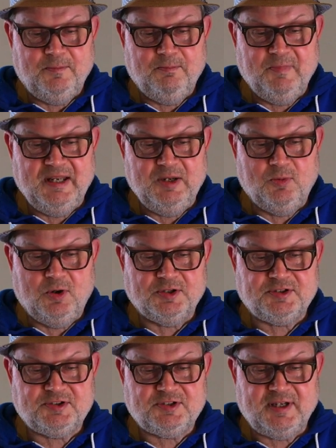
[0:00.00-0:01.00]

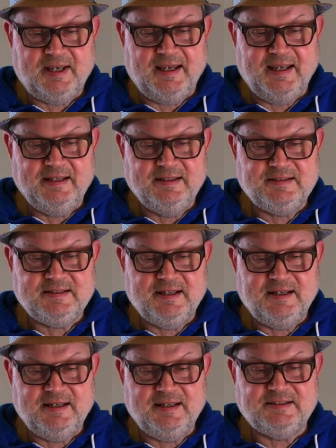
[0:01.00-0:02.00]
milliwatts, and
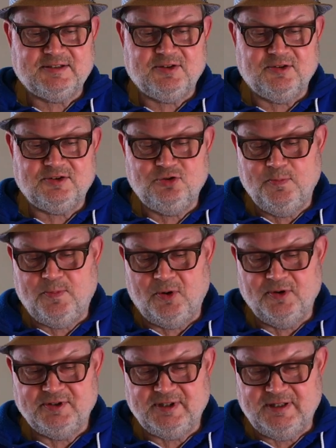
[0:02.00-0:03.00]
it's got
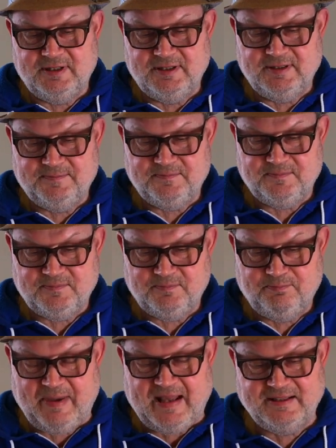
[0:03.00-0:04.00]
in the
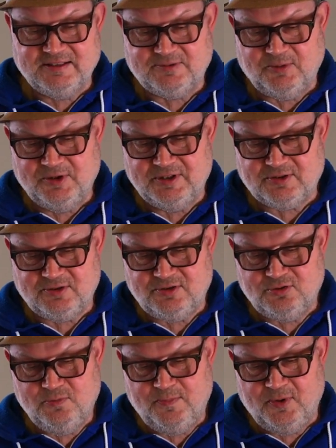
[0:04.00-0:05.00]
balanced one, it's got
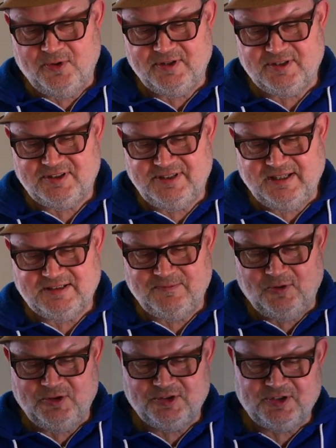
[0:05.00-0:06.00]
2.6
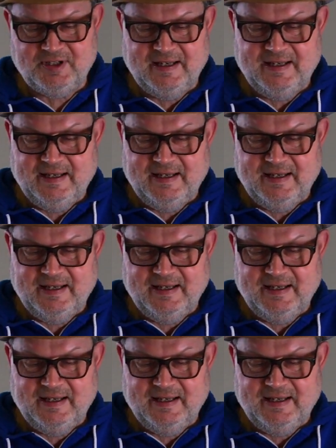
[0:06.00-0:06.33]
volts